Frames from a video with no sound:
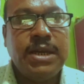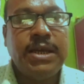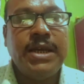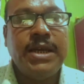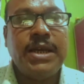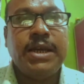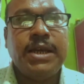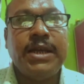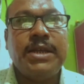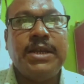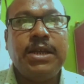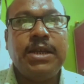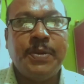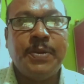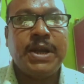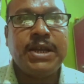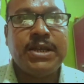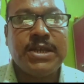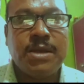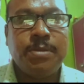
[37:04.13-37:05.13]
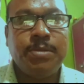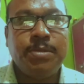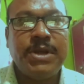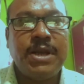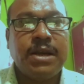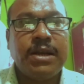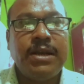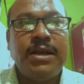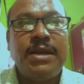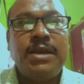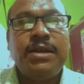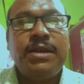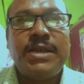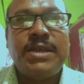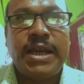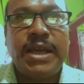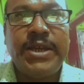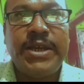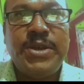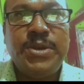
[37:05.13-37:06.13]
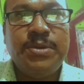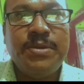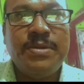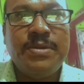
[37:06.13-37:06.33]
a different chapter. Thank you.